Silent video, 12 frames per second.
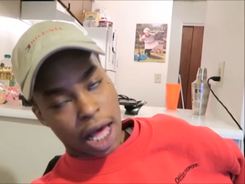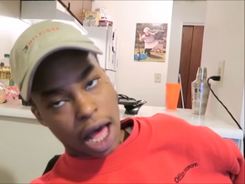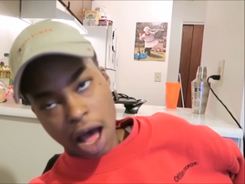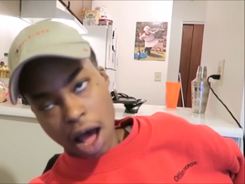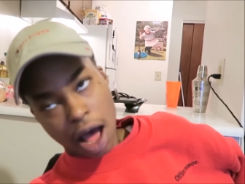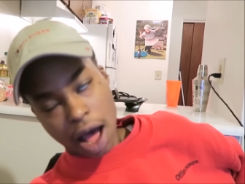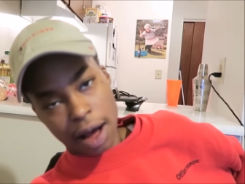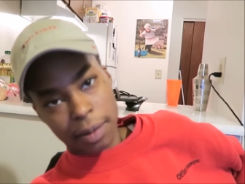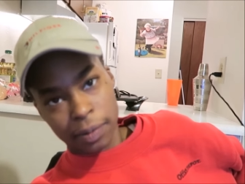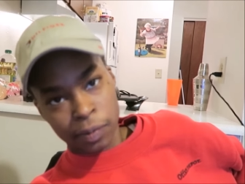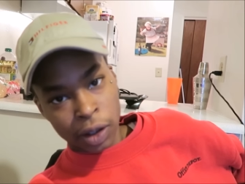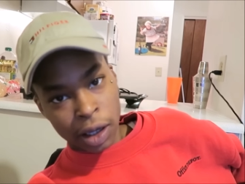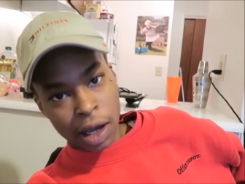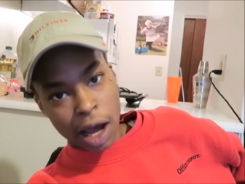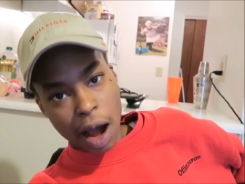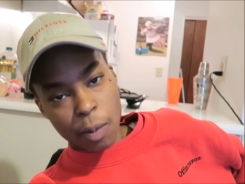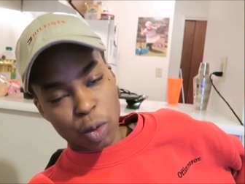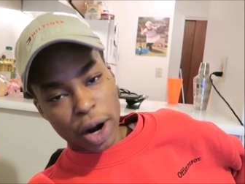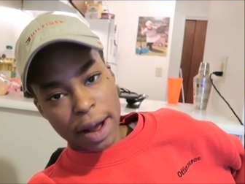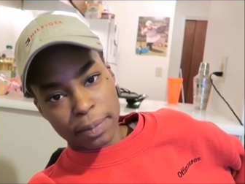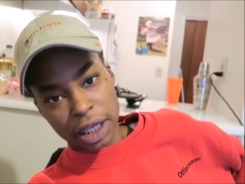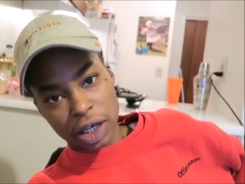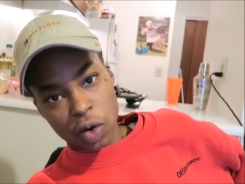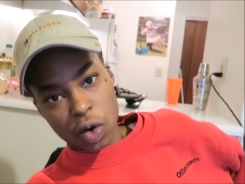I'm
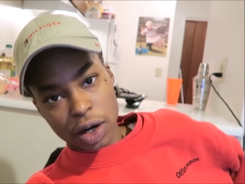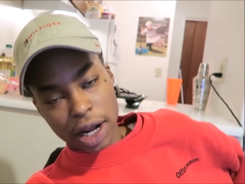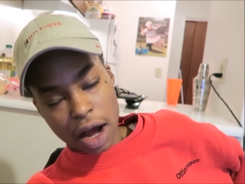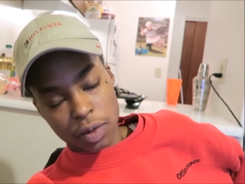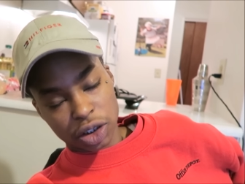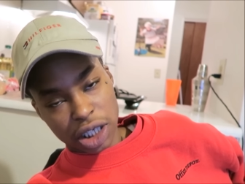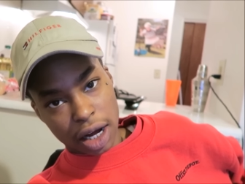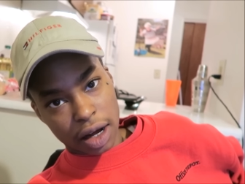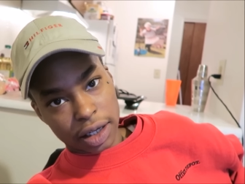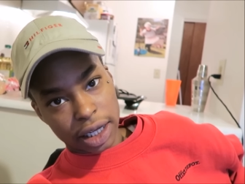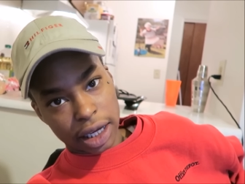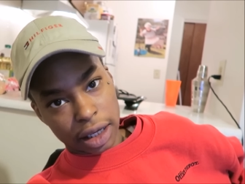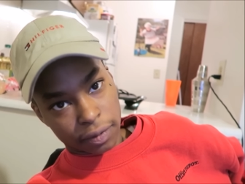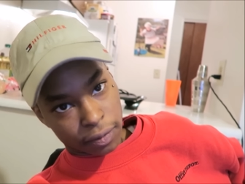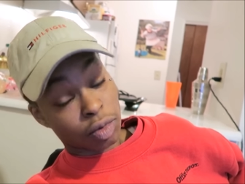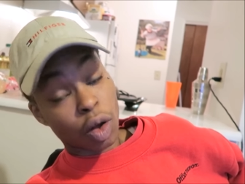rambling on. How was y'all day?